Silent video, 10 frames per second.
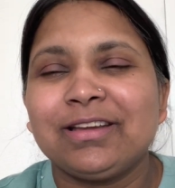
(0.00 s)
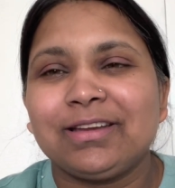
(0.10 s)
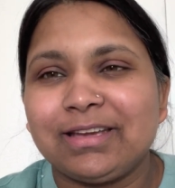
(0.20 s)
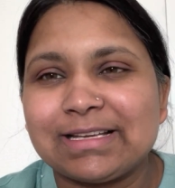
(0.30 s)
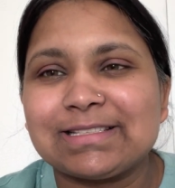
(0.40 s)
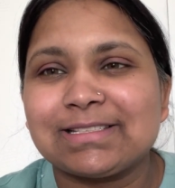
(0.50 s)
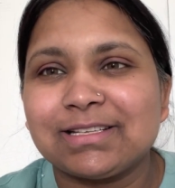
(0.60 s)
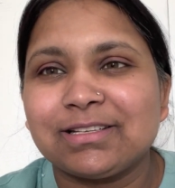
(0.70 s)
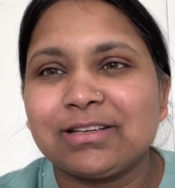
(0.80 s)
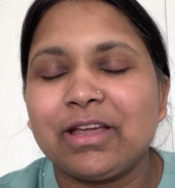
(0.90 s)
Yes,
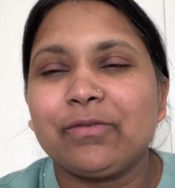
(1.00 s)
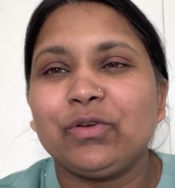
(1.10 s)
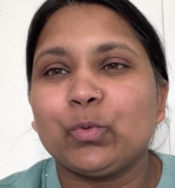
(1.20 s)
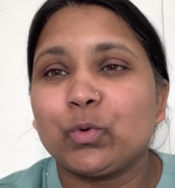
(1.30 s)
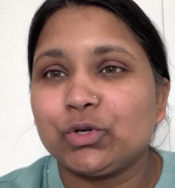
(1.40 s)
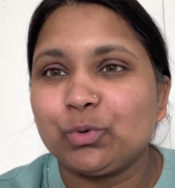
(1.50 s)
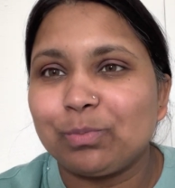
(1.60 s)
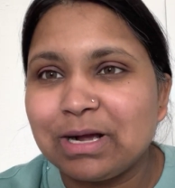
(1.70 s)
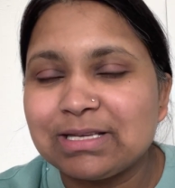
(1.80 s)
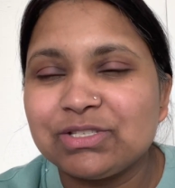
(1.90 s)
if you want to
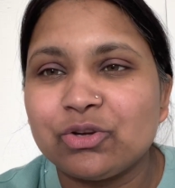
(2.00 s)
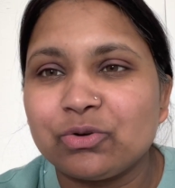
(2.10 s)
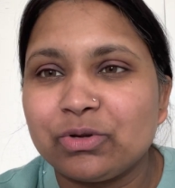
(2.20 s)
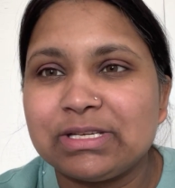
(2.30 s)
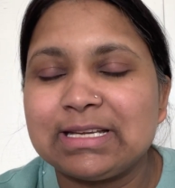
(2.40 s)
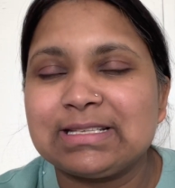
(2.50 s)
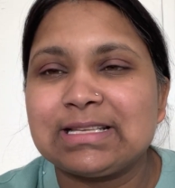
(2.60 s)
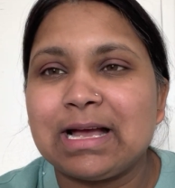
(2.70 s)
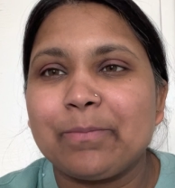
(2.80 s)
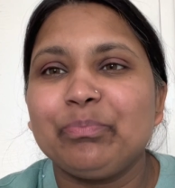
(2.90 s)
pass your OET
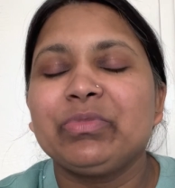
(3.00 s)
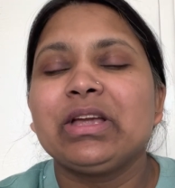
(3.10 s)
exam,